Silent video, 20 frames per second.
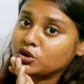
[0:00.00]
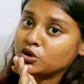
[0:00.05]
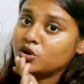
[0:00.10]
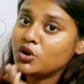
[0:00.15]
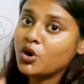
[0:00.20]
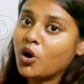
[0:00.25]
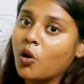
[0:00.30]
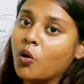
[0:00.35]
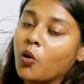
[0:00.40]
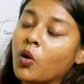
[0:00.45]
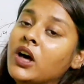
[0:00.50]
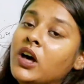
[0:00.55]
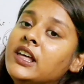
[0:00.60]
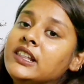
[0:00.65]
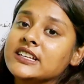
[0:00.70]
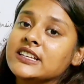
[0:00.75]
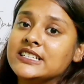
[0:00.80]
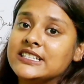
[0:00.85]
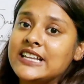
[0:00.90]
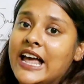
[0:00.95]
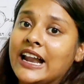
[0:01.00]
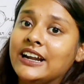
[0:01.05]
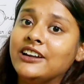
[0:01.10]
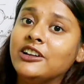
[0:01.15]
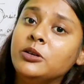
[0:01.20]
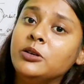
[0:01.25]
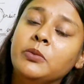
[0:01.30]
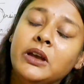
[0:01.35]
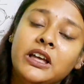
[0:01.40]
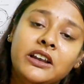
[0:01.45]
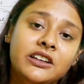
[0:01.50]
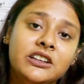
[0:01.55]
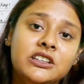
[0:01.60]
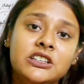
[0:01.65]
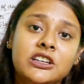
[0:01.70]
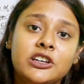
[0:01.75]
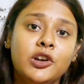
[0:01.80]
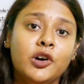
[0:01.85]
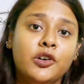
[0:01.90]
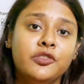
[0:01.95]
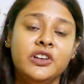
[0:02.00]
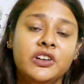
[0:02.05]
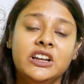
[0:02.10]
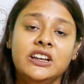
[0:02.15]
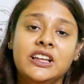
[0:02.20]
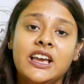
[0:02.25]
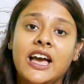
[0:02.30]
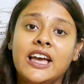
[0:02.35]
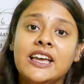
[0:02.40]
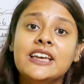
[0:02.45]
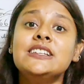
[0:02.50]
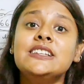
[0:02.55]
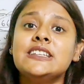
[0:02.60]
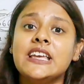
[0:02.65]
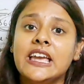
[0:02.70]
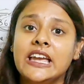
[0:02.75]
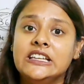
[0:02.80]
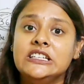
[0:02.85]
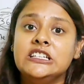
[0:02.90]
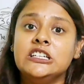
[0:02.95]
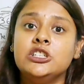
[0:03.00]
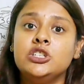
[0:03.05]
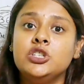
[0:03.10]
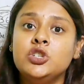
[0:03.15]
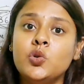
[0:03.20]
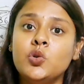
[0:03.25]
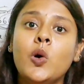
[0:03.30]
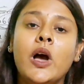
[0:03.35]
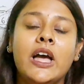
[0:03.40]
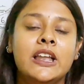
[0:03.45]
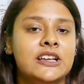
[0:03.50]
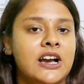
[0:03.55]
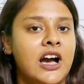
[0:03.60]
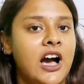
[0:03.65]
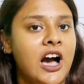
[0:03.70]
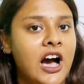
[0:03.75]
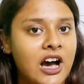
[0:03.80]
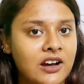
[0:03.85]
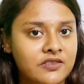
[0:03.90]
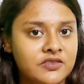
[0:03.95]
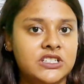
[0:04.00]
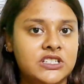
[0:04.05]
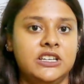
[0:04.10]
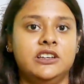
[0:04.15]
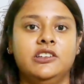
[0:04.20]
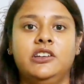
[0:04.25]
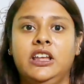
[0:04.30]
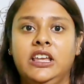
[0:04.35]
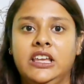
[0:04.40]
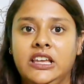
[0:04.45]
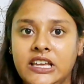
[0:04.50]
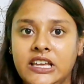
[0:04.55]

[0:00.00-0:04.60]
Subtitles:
No, the standard meridian of India is 82.5 degree